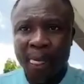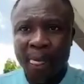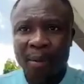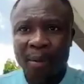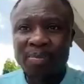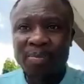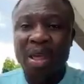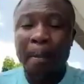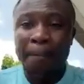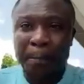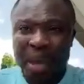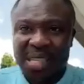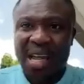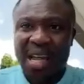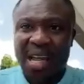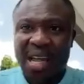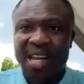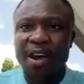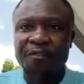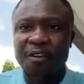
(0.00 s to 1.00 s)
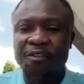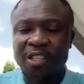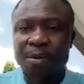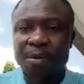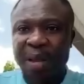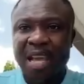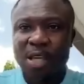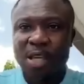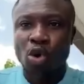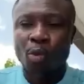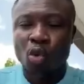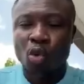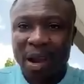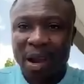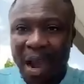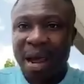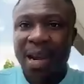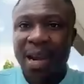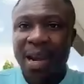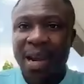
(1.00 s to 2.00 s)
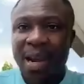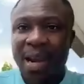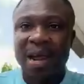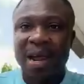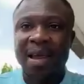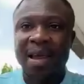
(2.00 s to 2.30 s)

the best under 15 players from Ghana.